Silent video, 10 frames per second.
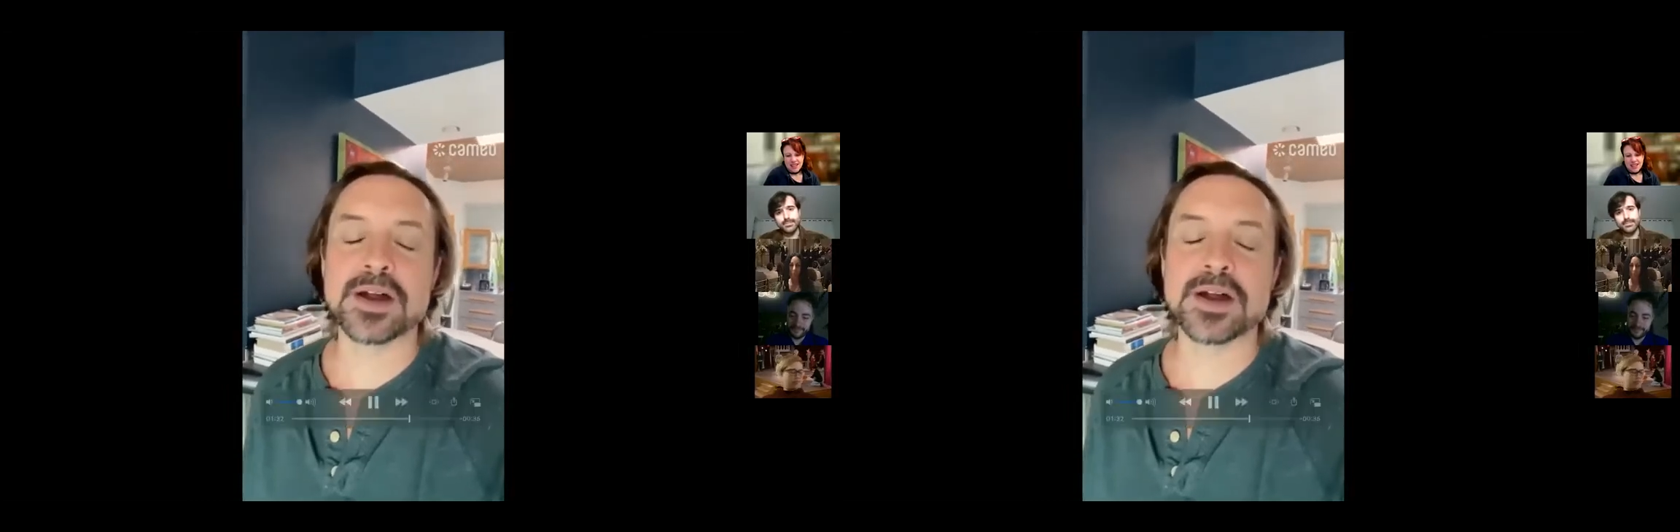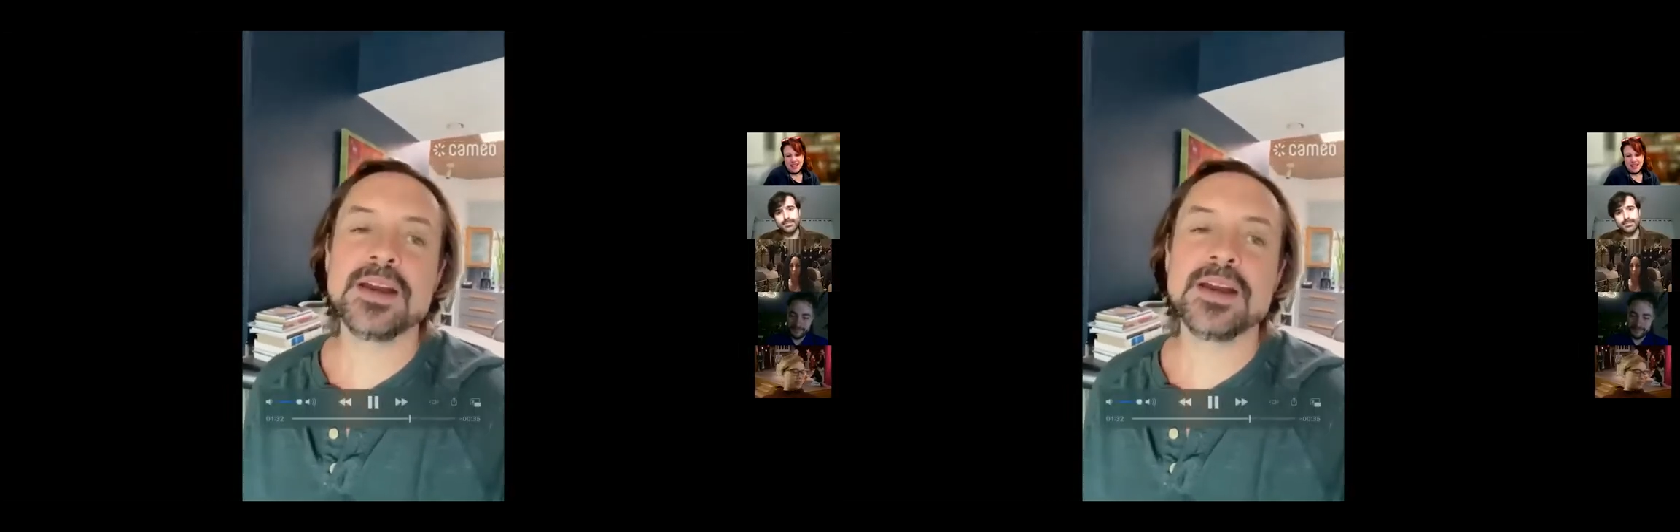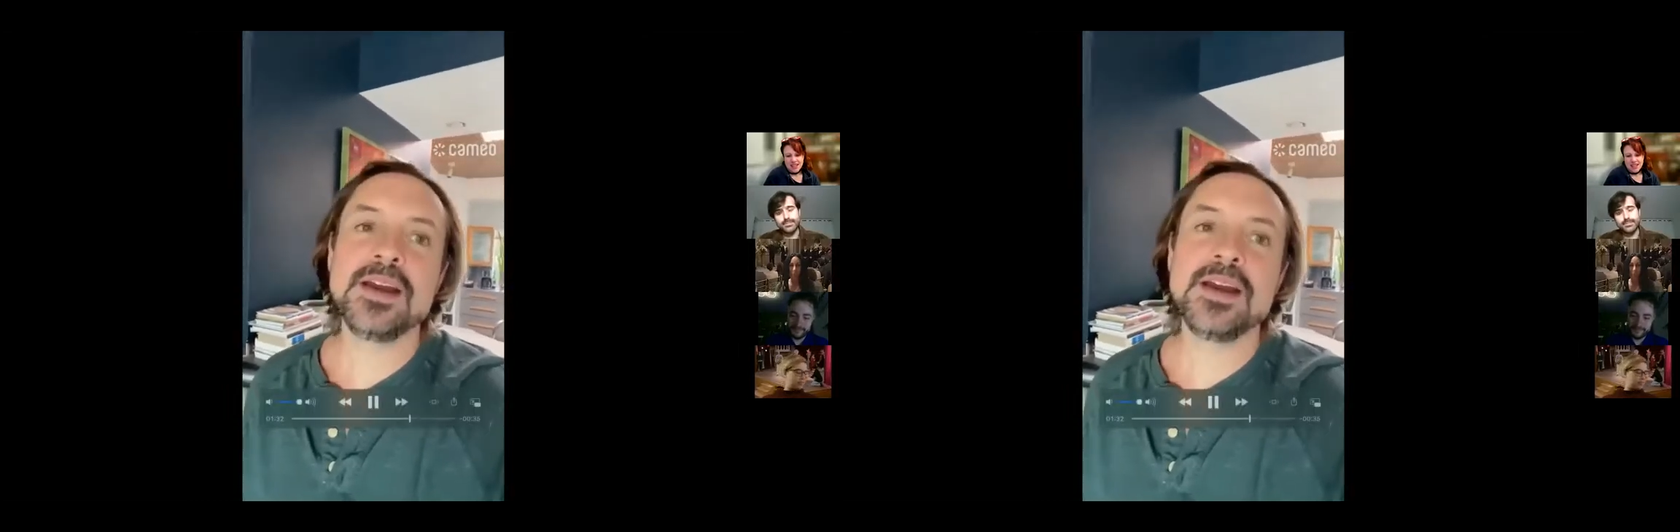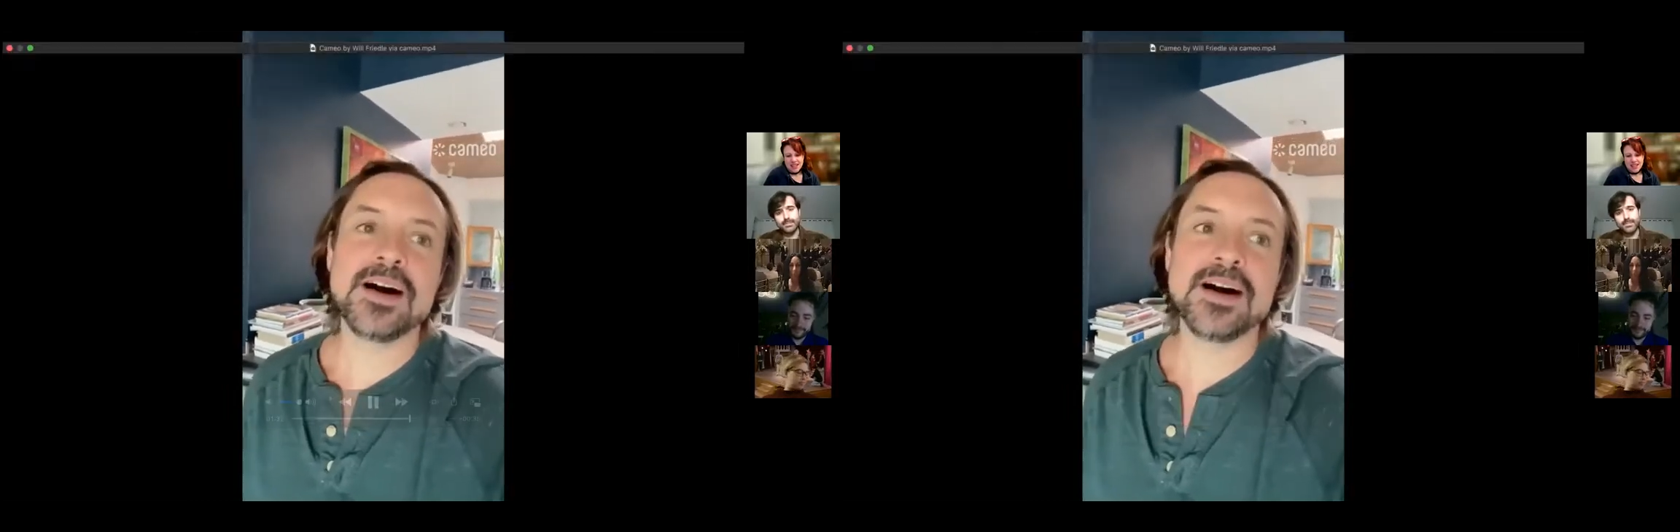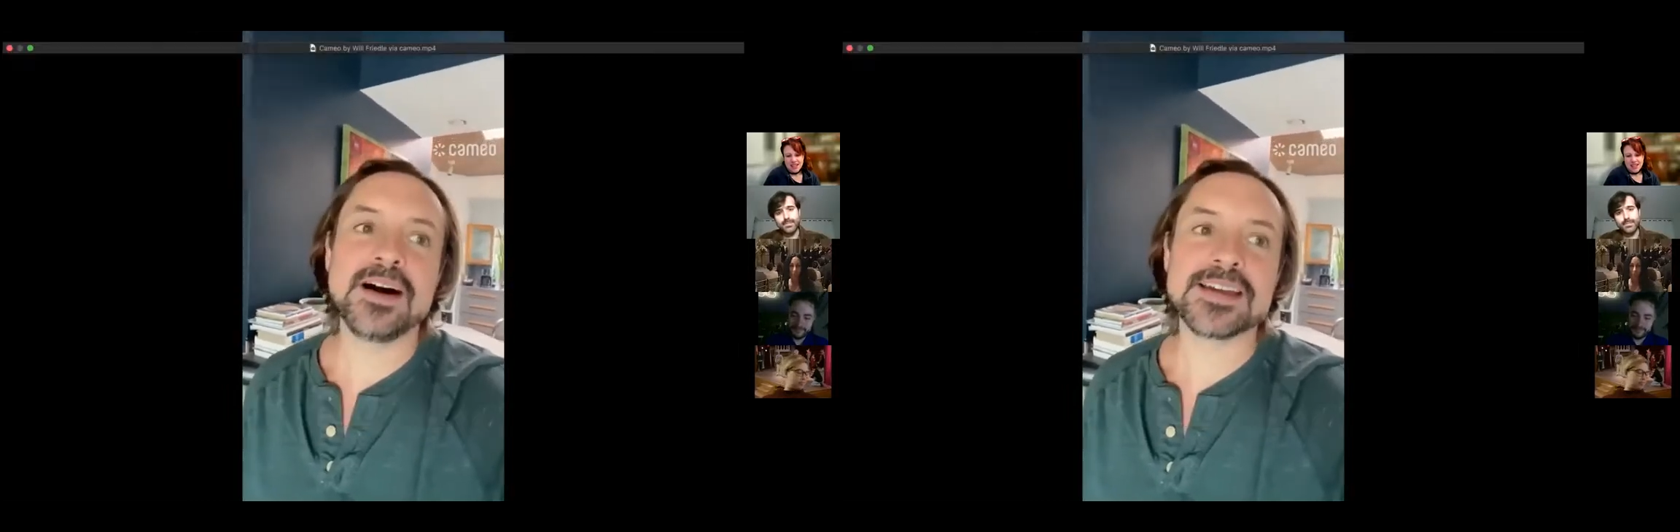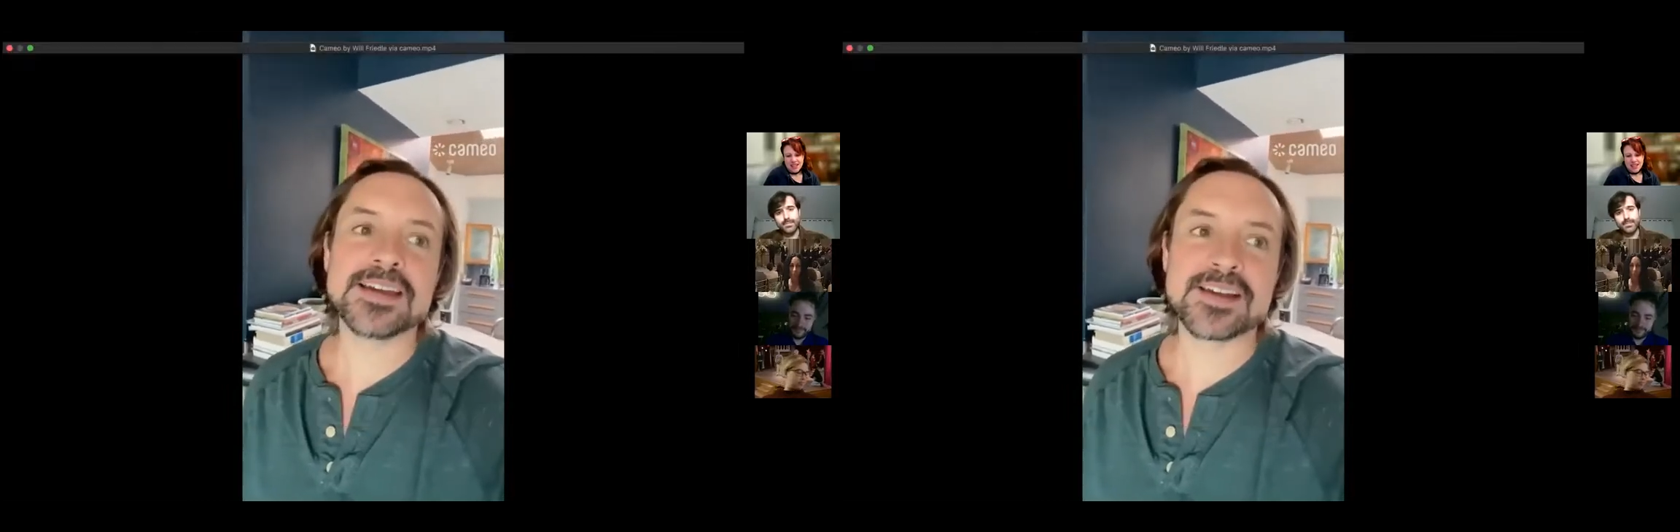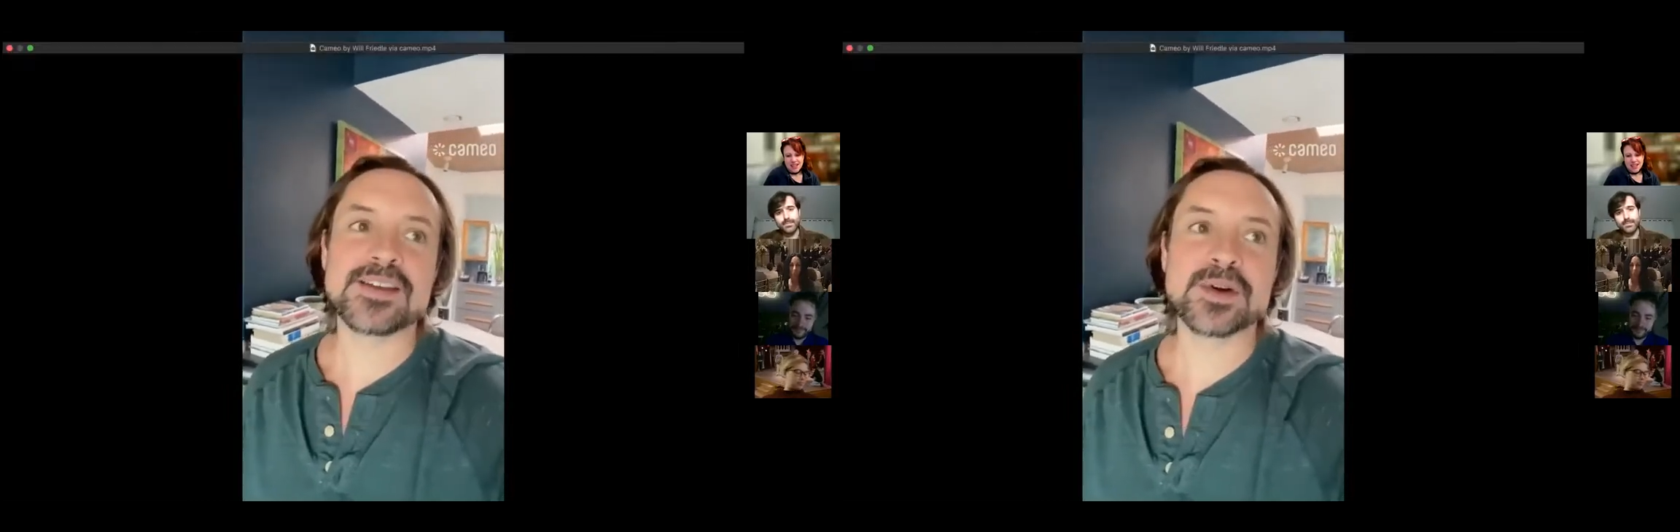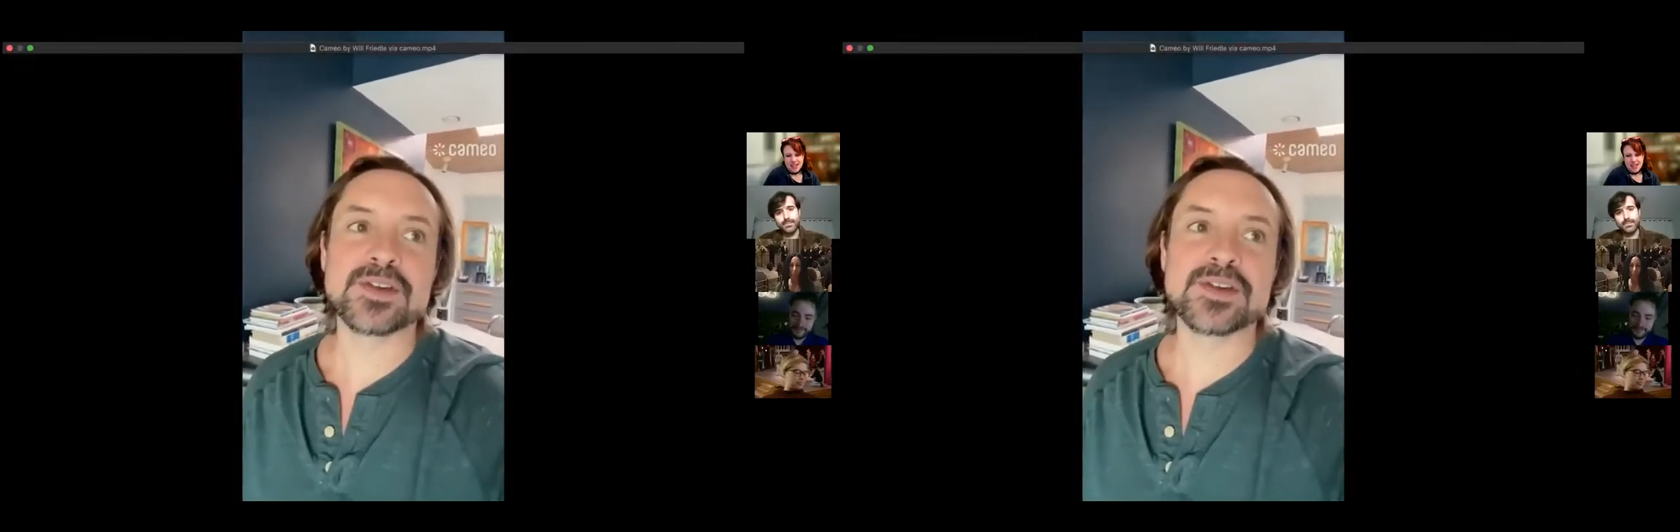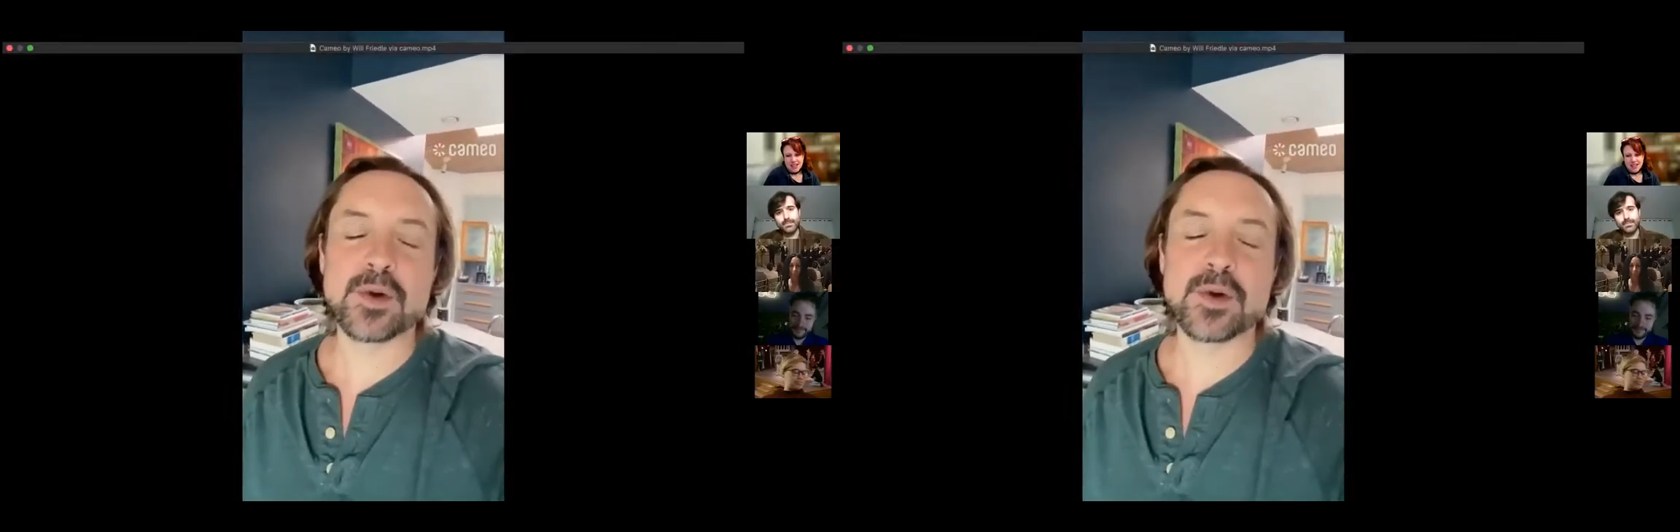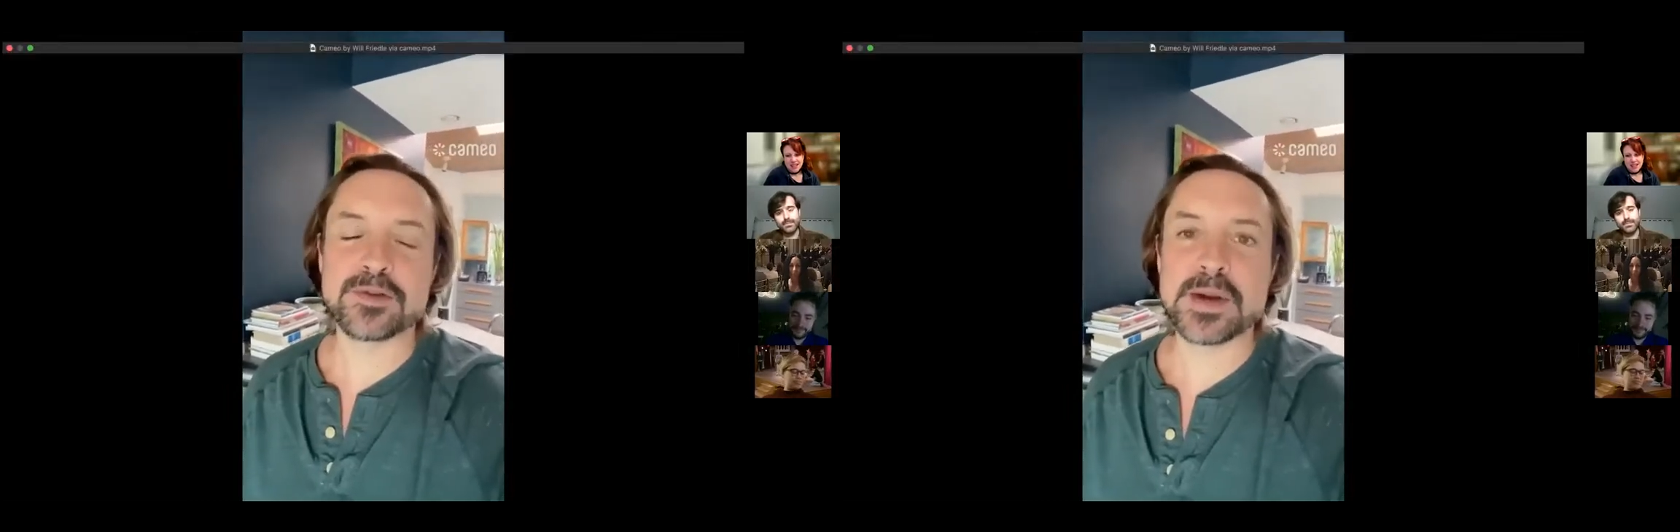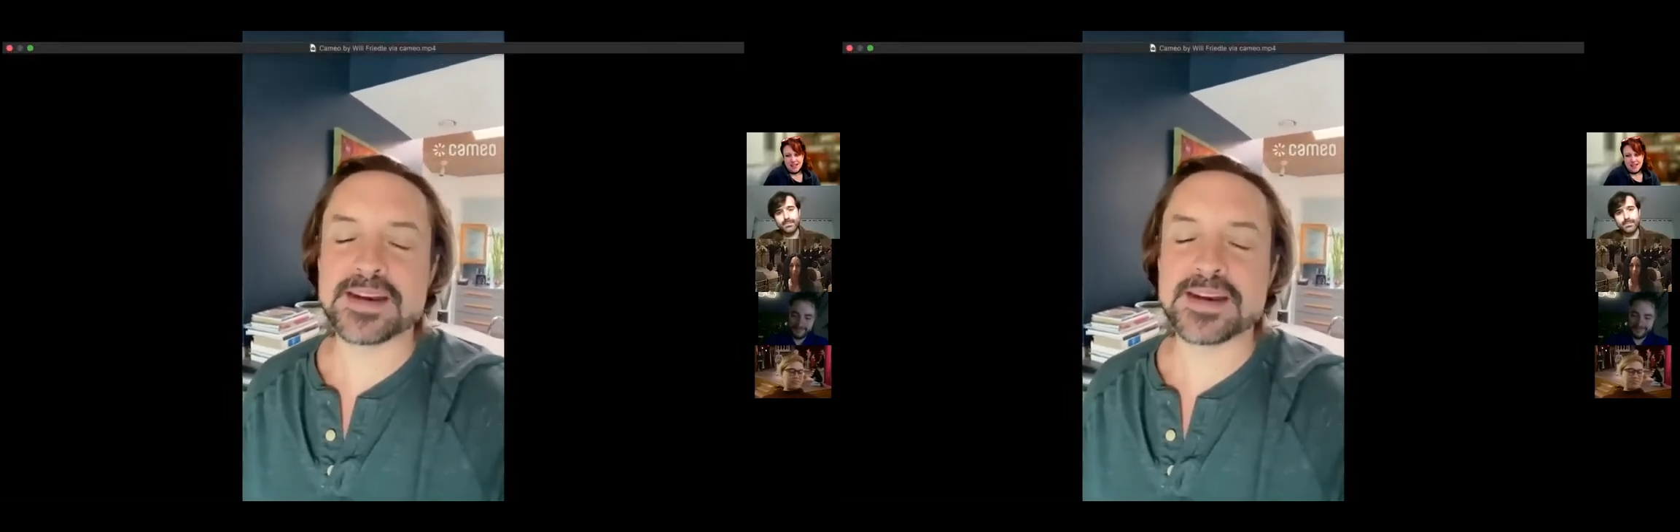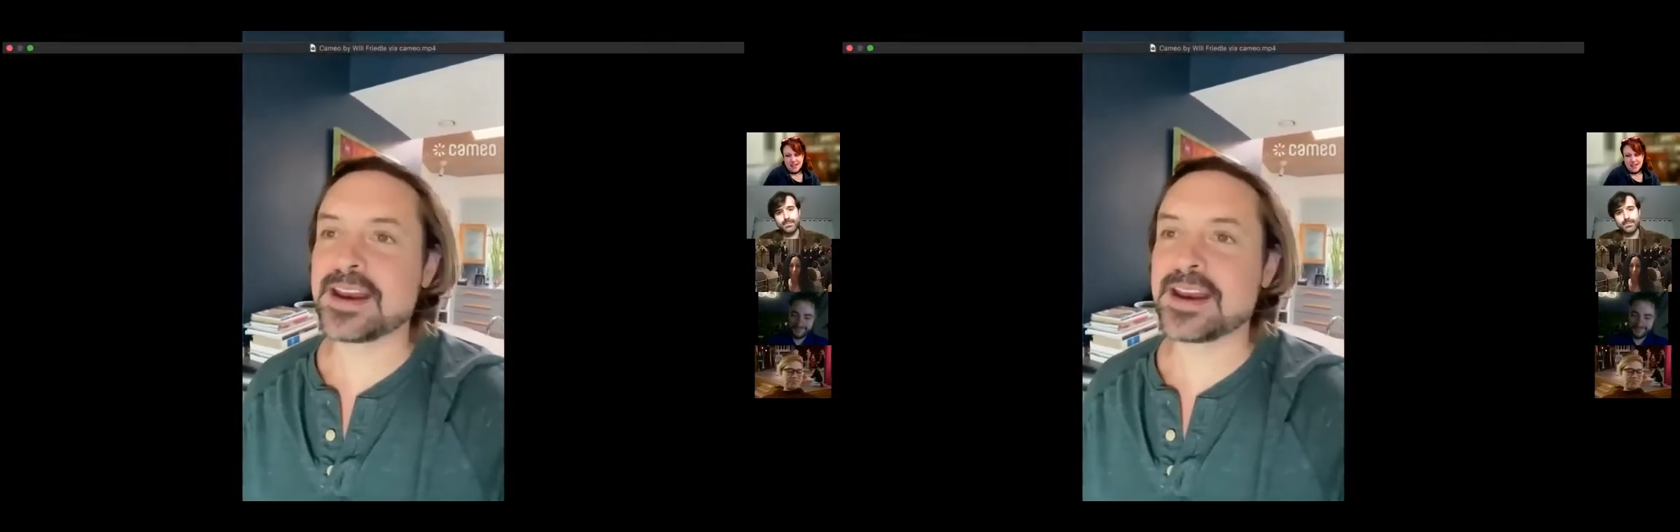But yes, he was a wonderful man.